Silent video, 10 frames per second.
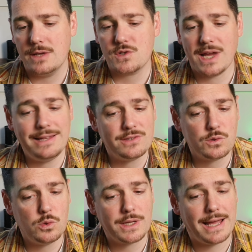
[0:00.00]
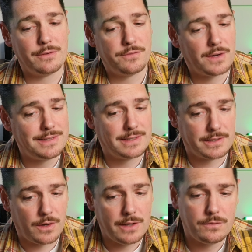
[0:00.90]
Chainsword and fighting
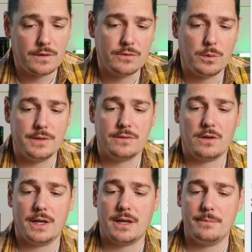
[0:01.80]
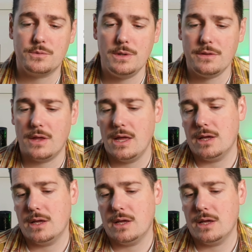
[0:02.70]
knife is what this guy comes with.